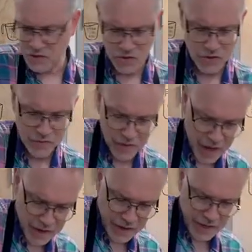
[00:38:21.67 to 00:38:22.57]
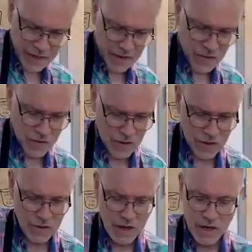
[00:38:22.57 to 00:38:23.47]
Should have gotten that
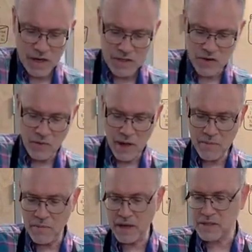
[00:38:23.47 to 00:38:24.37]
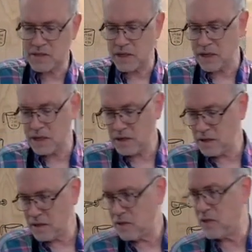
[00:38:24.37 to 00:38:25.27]
earlier. So I'm mixing.
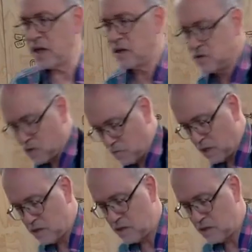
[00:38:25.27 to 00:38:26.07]
Thank you so much.